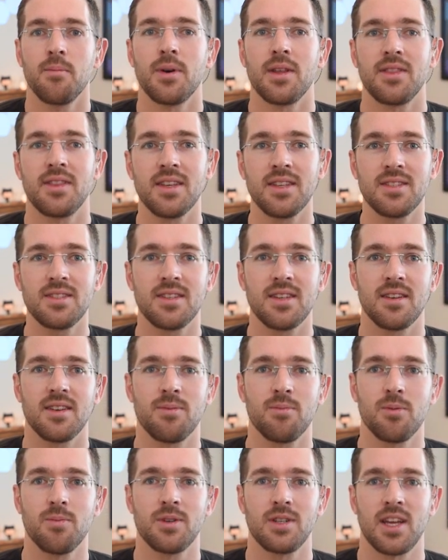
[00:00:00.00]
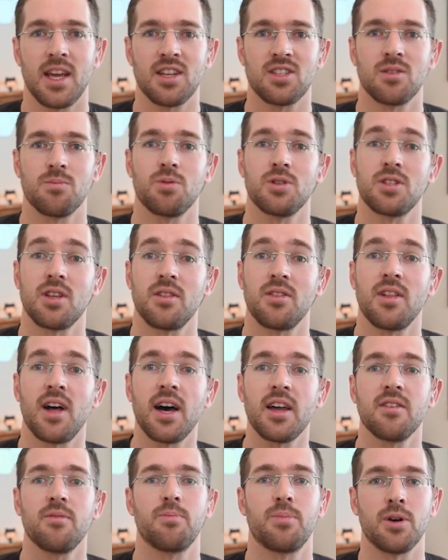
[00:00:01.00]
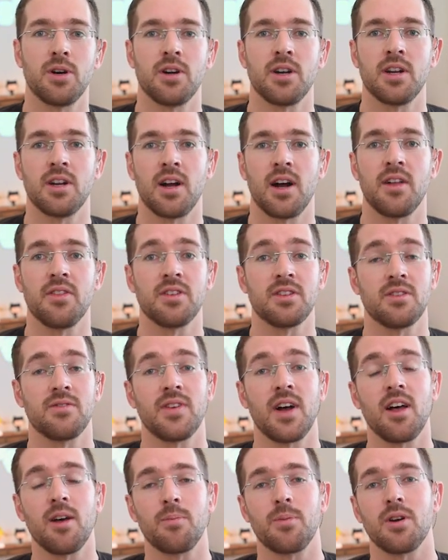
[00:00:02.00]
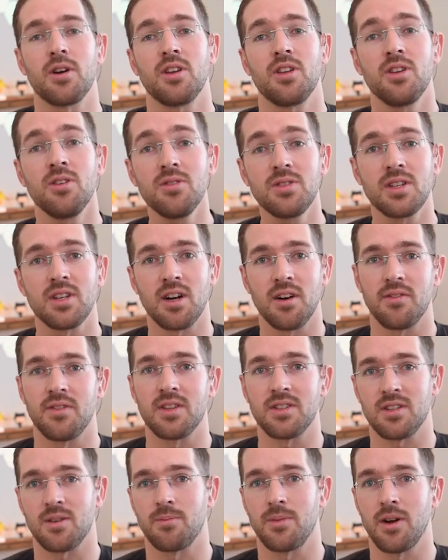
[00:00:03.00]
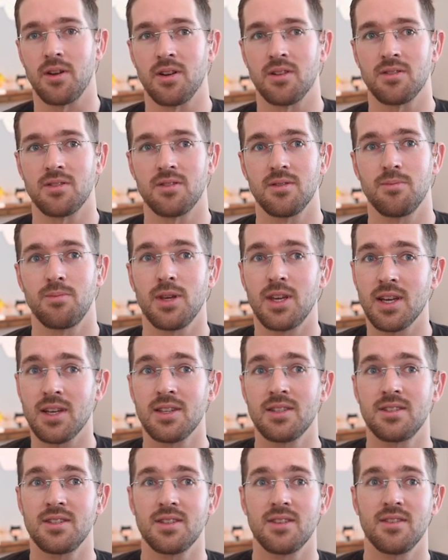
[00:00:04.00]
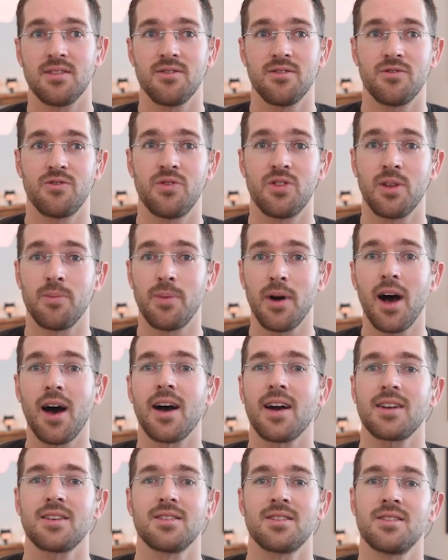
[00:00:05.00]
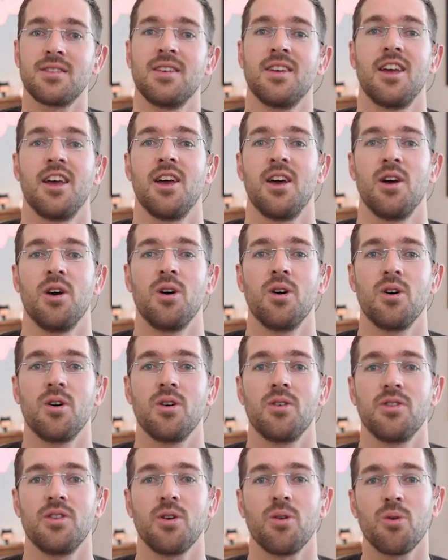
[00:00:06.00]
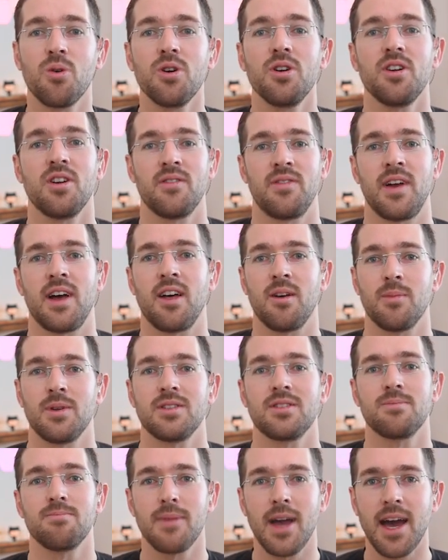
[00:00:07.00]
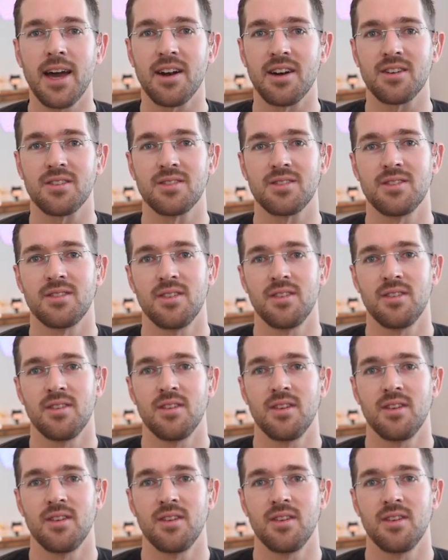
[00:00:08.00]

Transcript: But this implementation puts a lot of burden on the developer using all of these components because for the box, the order of elements matters.